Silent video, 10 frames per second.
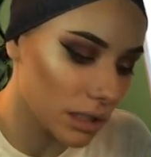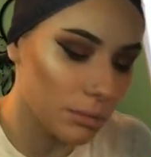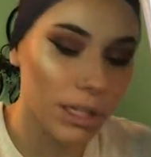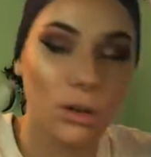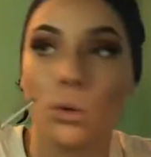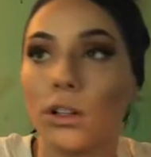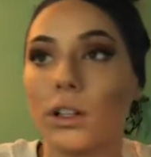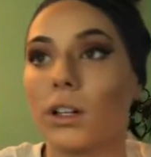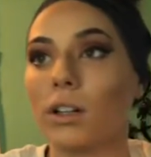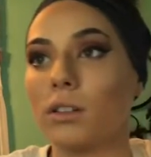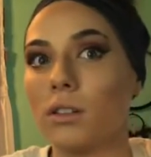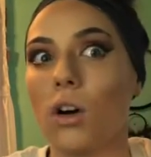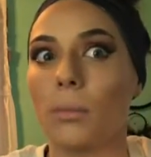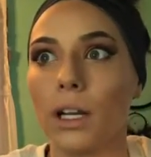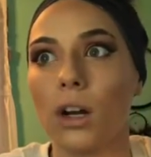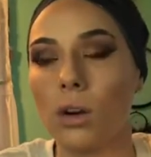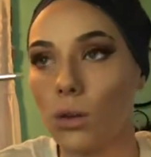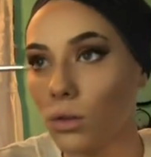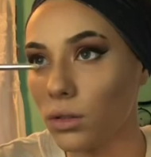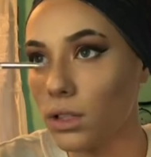in my corners, on my
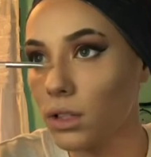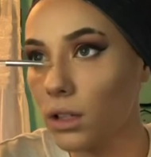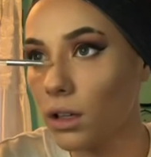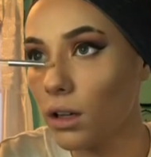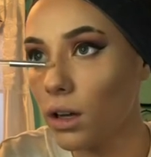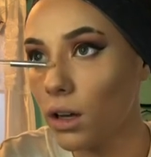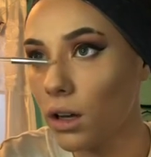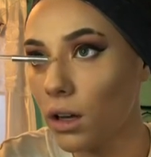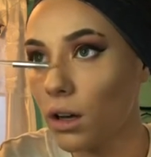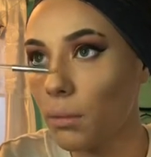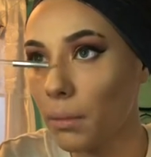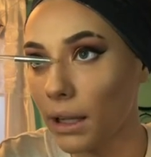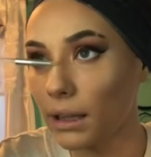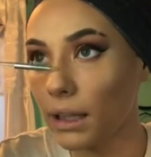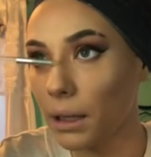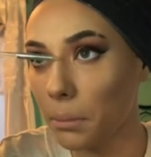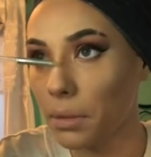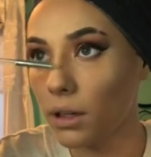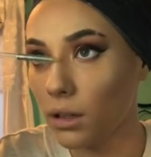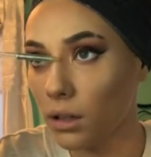nose, my lip.